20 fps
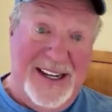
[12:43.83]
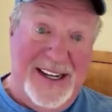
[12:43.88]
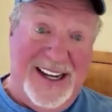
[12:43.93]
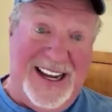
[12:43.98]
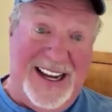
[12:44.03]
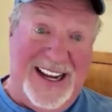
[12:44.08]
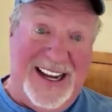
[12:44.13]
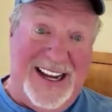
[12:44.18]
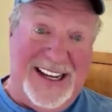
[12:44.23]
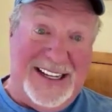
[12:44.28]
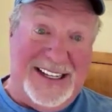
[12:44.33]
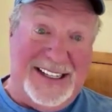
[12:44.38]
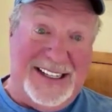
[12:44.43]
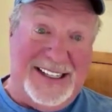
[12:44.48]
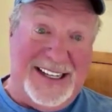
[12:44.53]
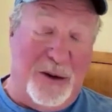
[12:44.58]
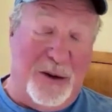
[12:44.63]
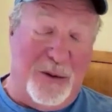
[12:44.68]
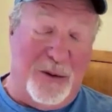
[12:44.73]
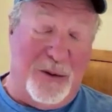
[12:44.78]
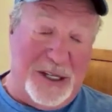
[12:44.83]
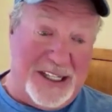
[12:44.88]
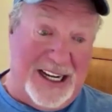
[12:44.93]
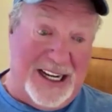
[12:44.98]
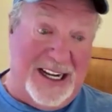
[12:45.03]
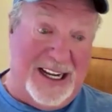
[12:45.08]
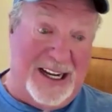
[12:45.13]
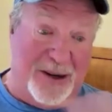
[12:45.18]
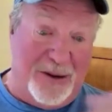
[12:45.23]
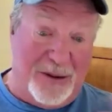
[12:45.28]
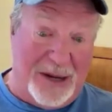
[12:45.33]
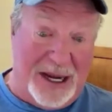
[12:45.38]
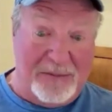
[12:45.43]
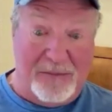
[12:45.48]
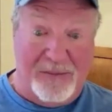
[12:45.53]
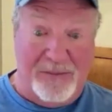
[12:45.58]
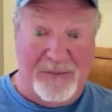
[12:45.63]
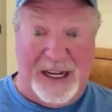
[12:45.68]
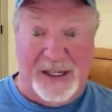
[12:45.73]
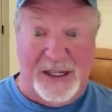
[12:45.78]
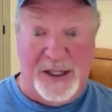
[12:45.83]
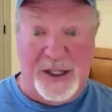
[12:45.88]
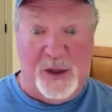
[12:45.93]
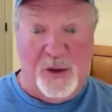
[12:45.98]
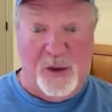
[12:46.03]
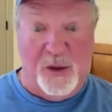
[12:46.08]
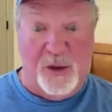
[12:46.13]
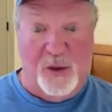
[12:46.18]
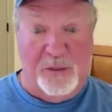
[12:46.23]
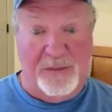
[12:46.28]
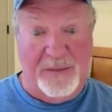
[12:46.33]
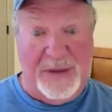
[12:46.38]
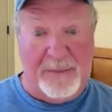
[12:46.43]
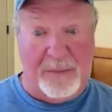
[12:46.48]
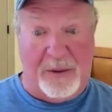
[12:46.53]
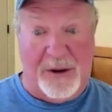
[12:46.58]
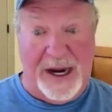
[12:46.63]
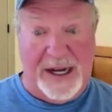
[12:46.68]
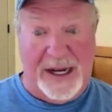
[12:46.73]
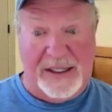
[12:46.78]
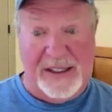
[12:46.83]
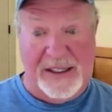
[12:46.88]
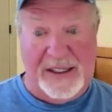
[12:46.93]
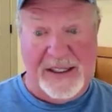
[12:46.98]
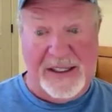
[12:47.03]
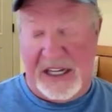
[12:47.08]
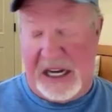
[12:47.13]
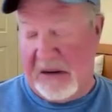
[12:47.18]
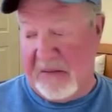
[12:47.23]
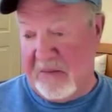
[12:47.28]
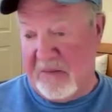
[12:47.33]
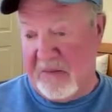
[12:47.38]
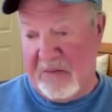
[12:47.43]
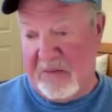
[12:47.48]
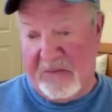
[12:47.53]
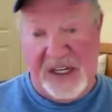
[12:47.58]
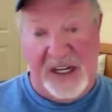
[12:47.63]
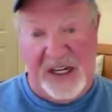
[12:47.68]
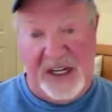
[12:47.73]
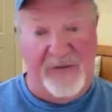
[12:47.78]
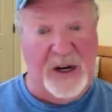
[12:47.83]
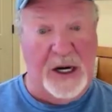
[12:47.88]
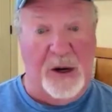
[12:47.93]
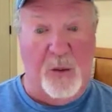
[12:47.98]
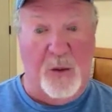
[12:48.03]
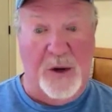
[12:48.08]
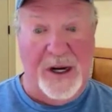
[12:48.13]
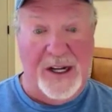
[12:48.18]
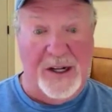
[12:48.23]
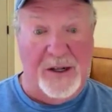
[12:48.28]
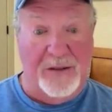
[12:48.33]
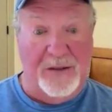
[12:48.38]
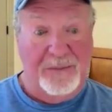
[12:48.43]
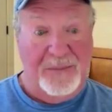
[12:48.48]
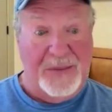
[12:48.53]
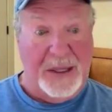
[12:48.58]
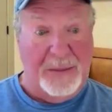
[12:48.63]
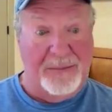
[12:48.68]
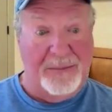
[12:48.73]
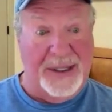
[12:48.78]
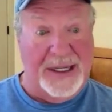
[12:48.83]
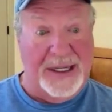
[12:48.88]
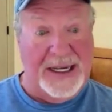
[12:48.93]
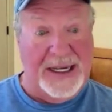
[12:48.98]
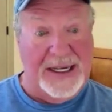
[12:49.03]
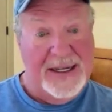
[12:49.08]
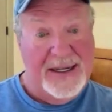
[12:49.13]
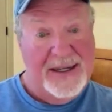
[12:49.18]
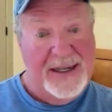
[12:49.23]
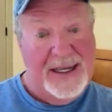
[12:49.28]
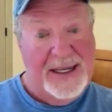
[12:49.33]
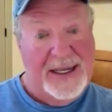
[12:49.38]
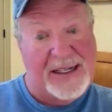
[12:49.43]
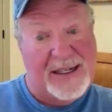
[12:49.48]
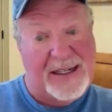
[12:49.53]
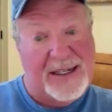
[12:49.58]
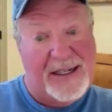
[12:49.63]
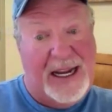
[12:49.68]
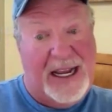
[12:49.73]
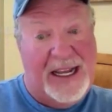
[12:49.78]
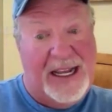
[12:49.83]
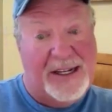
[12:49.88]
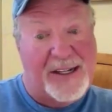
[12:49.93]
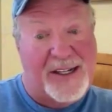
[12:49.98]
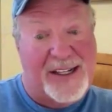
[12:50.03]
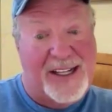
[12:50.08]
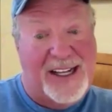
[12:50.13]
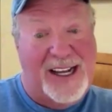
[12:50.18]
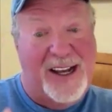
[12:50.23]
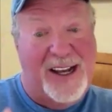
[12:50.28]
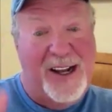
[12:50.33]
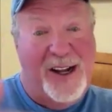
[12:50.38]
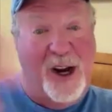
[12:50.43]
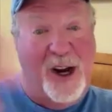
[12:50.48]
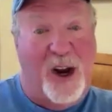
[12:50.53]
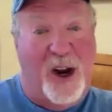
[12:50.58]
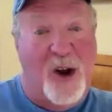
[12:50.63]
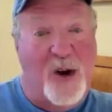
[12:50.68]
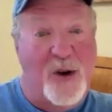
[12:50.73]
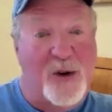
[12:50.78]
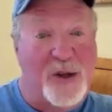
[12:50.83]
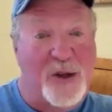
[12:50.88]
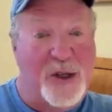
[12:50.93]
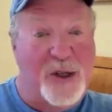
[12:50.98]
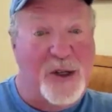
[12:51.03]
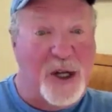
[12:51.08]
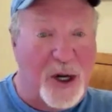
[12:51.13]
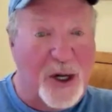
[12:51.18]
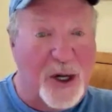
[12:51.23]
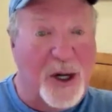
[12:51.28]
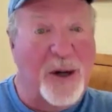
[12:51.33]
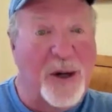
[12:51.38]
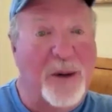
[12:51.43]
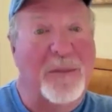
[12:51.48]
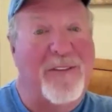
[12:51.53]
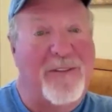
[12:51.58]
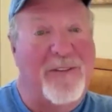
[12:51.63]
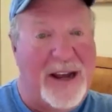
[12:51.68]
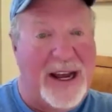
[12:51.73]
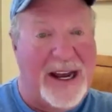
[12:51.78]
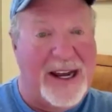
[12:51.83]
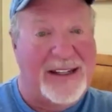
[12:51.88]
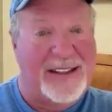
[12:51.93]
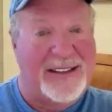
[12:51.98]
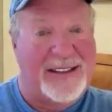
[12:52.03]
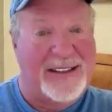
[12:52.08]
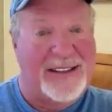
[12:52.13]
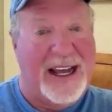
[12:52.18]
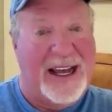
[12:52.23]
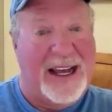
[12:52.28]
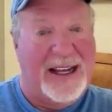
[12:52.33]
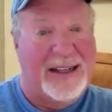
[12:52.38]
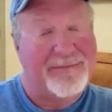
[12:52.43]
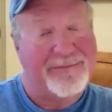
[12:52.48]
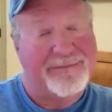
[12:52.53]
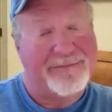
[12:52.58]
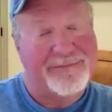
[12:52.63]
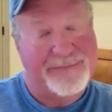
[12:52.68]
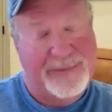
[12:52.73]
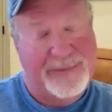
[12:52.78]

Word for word: And I always say, you know, I sold my practice, I did very well, but it's it's the long term effect that